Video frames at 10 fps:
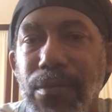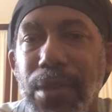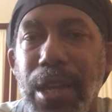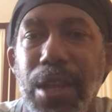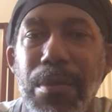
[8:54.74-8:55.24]

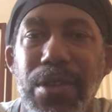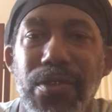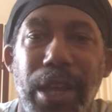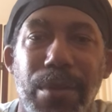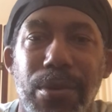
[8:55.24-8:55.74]
getting me
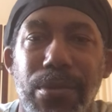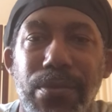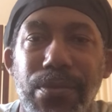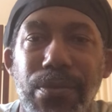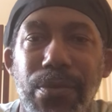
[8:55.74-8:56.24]
stable
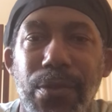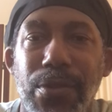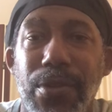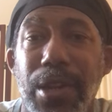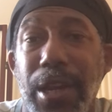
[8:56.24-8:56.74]

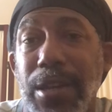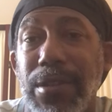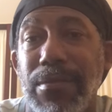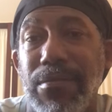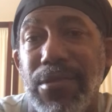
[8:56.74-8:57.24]
so that I could
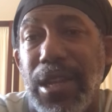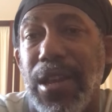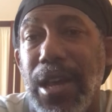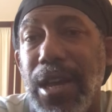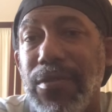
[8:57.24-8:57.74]
stay
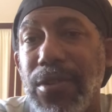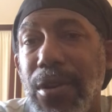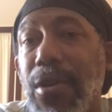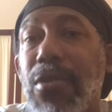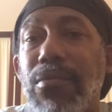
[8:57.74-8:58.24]
alive and go
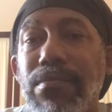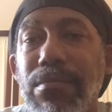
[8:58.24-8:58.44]
home.